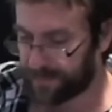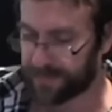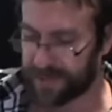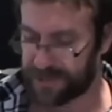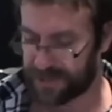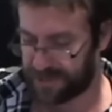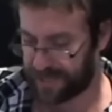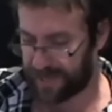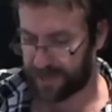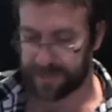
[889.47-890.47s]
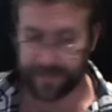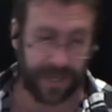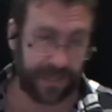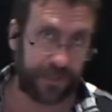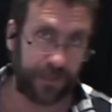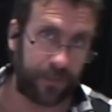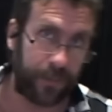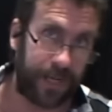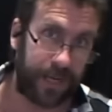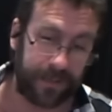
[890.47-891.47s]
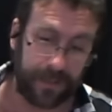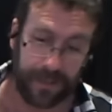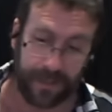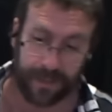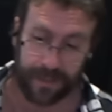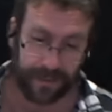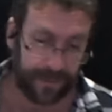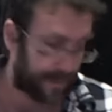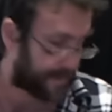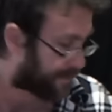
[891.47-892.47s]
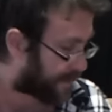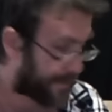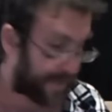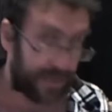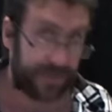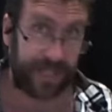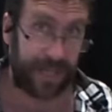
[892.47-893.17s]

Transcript: just yet because I'm not going to turn the Wii on. Um, I'm not set up